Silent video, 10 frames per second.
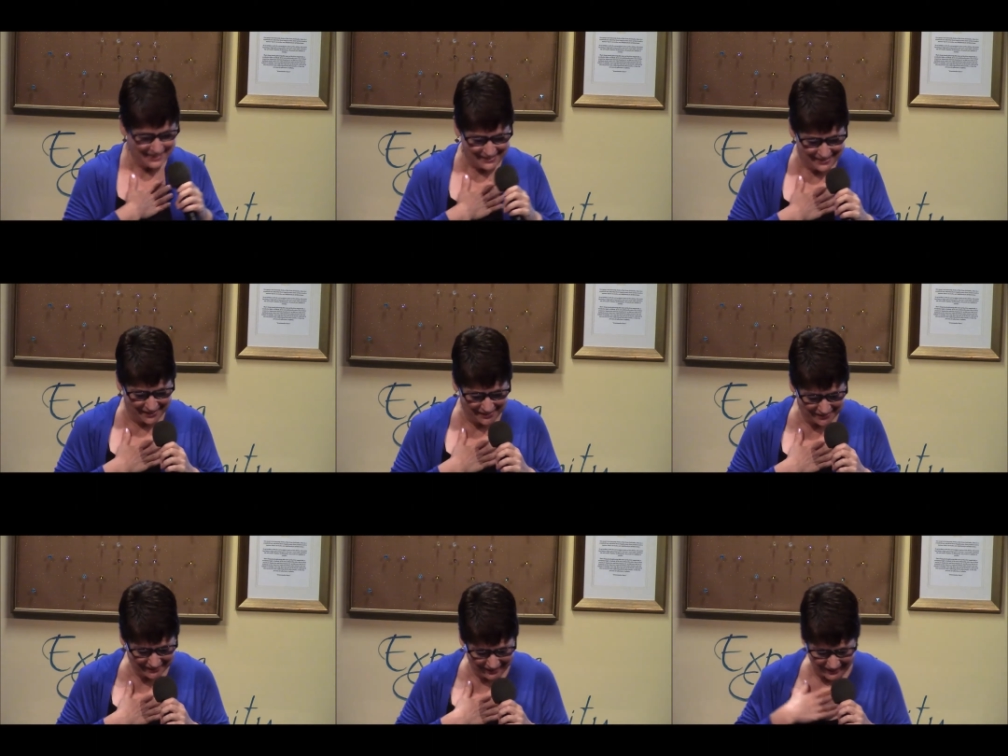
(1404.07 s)

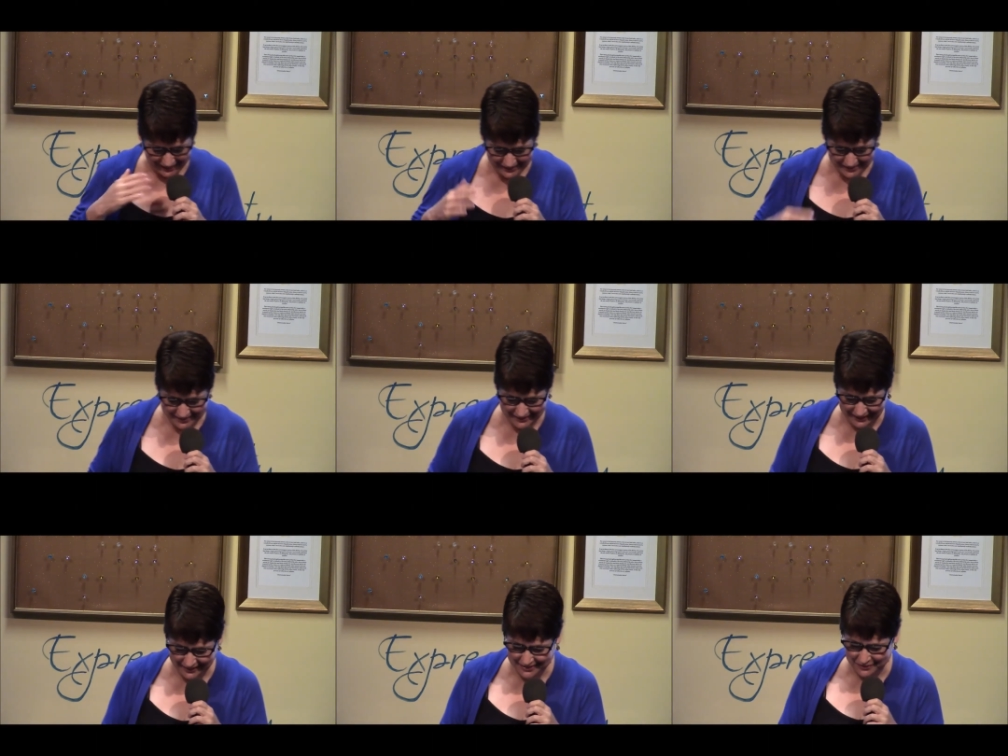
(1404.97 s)
So here's
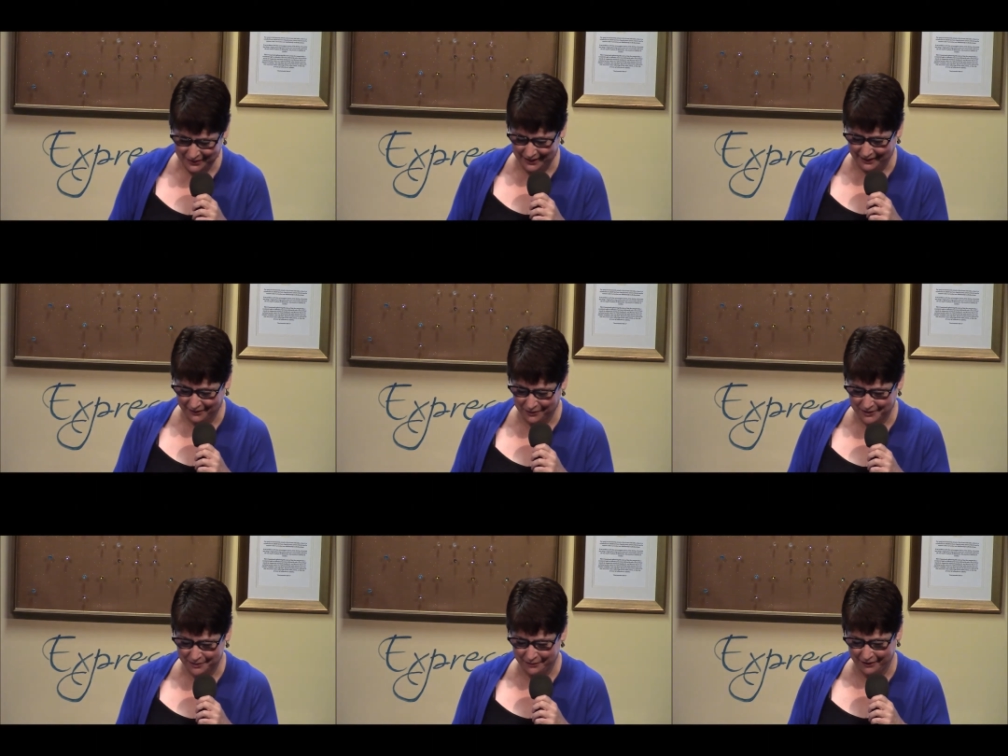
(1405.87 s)
what
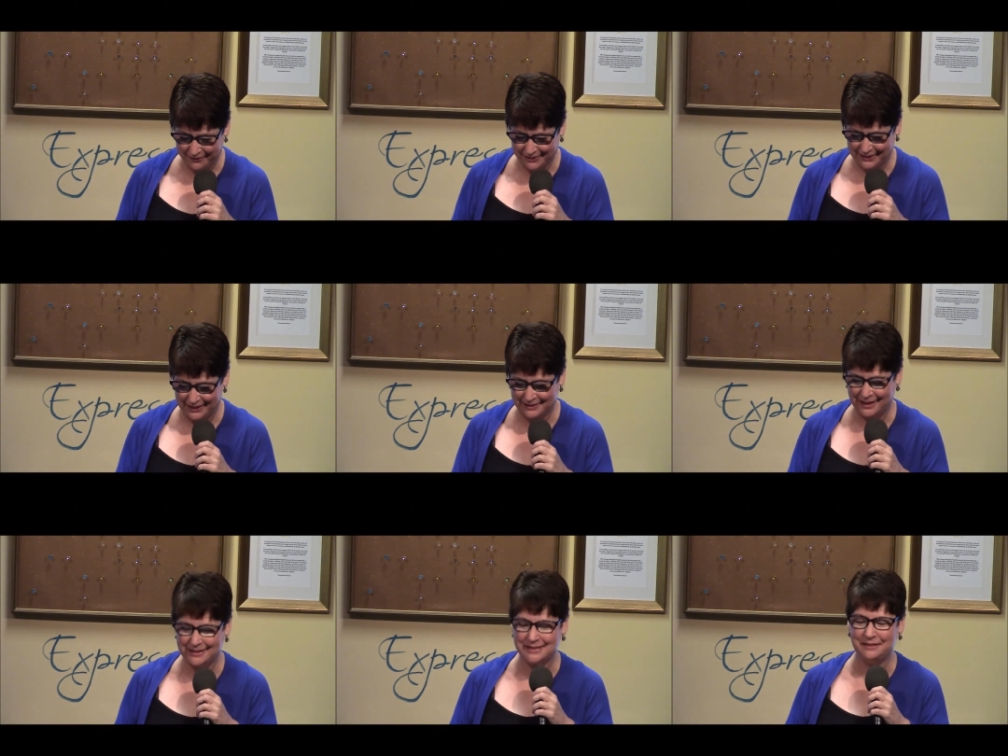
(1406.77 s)
Course in Miracles says, and
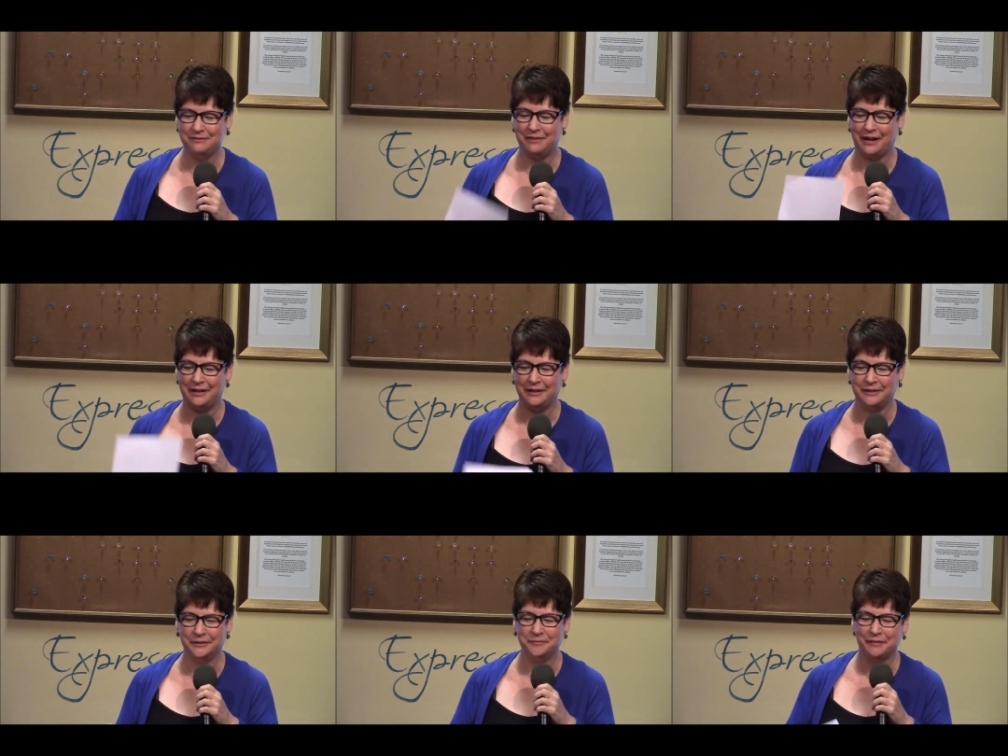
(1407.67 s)
I just invite
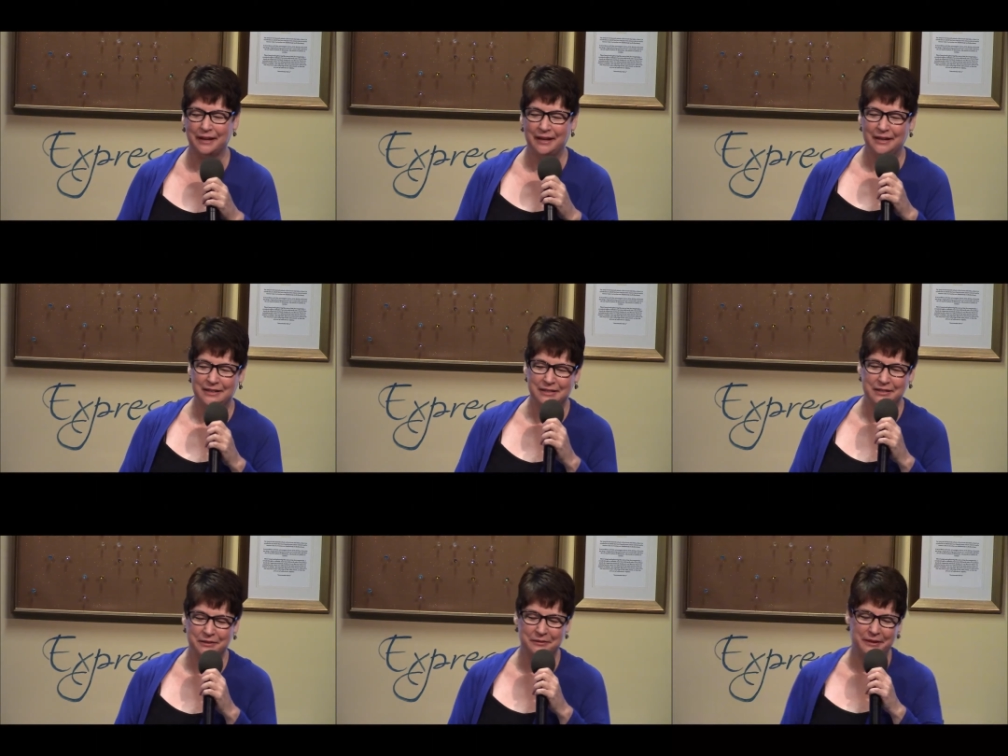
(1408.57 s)
you
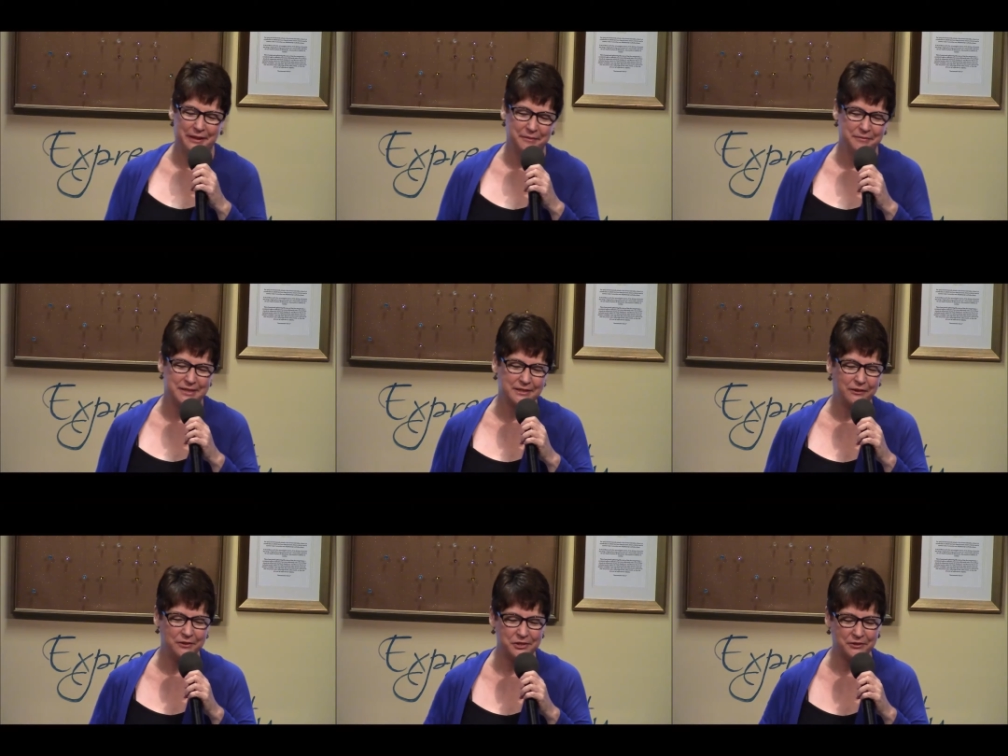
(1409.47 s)
to just
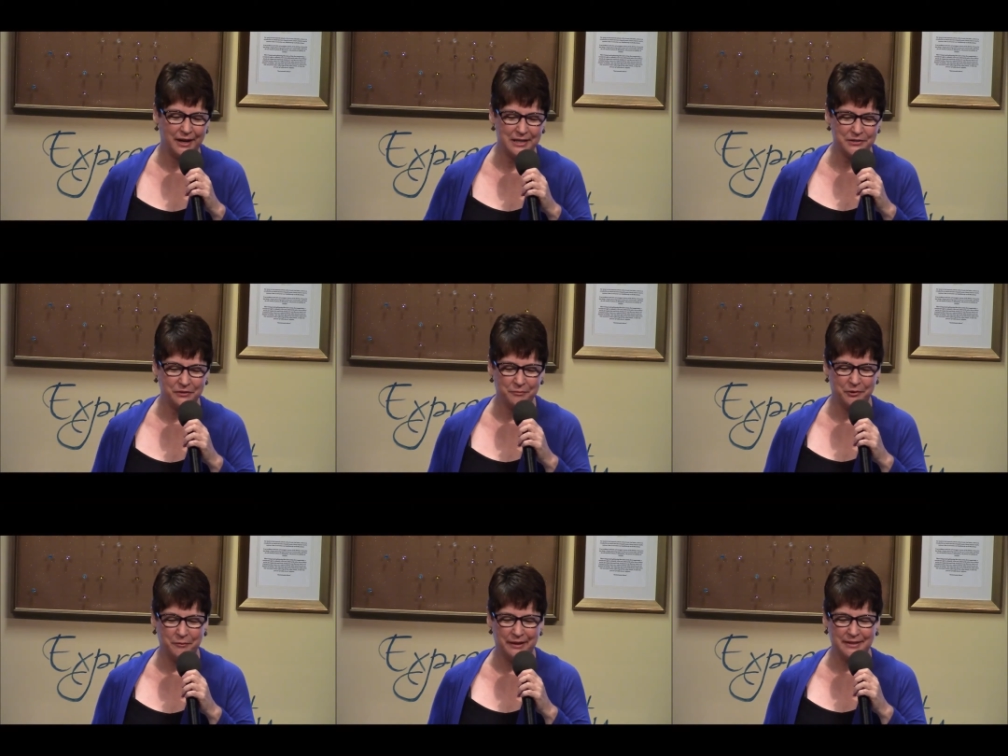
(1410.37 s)
close your eyes for a
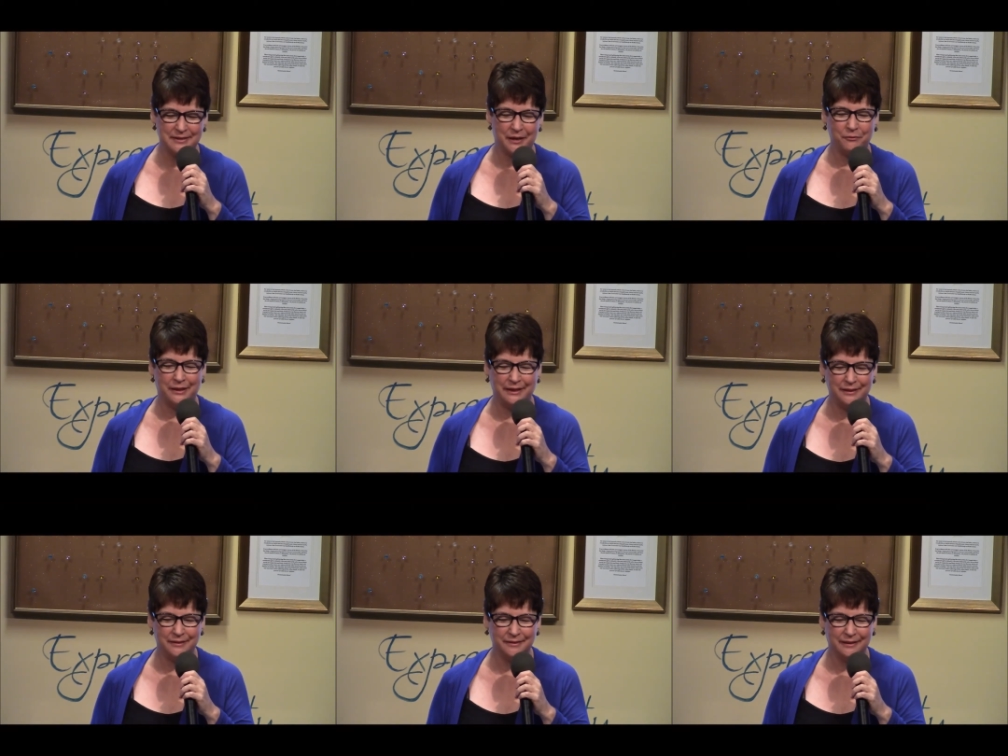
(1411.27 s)
moment as I
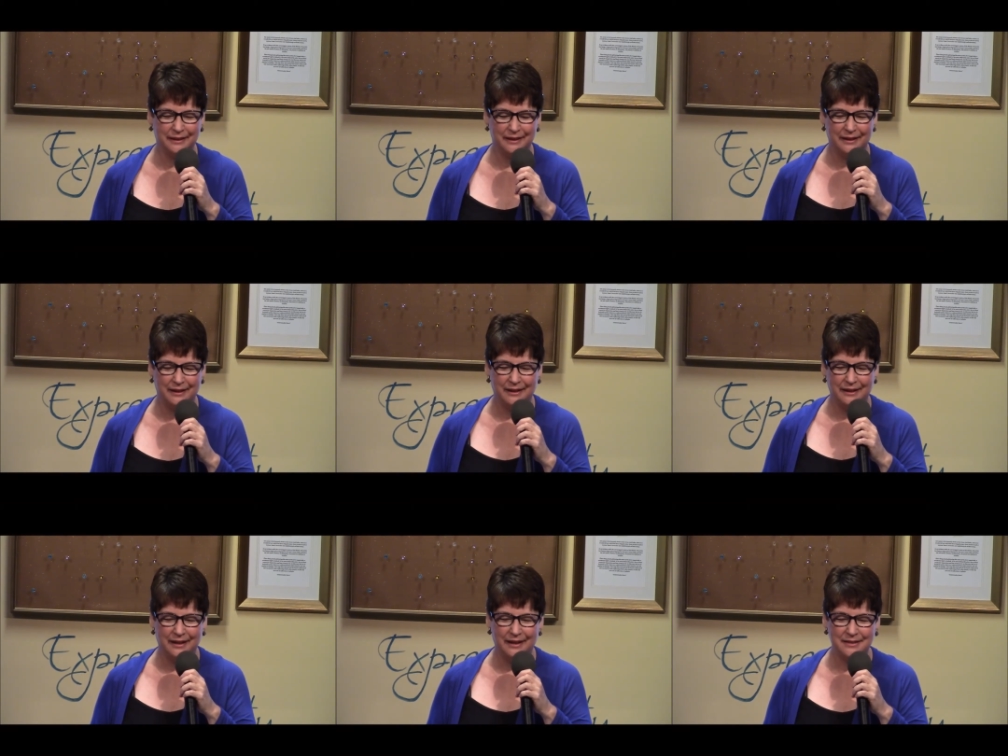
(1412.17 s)
read,
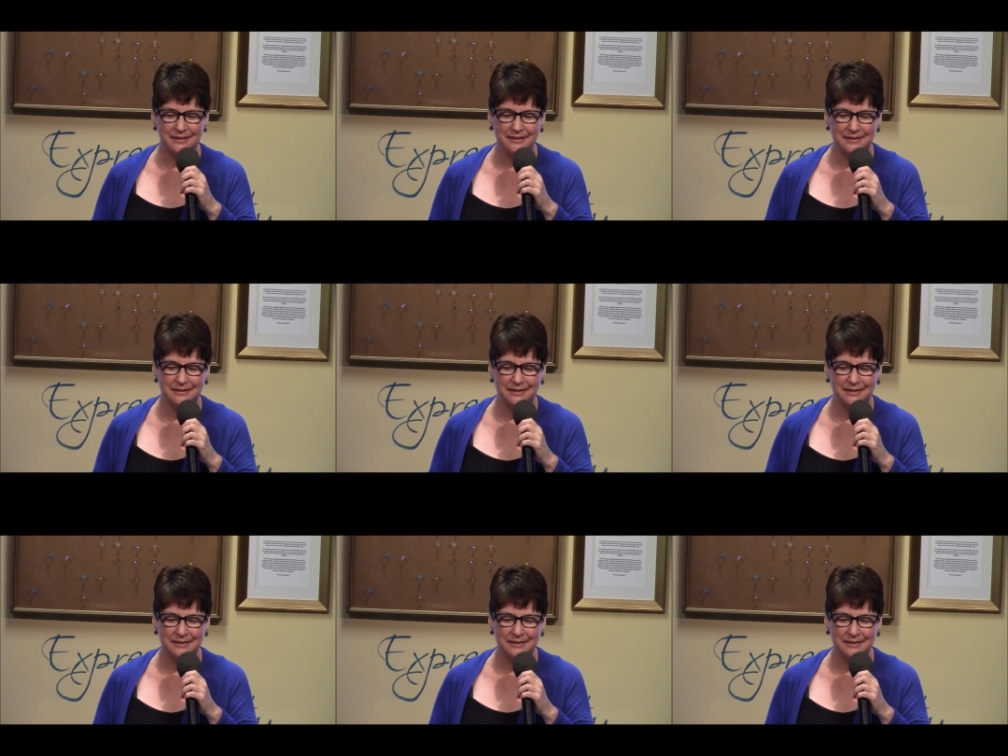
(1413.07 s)
and just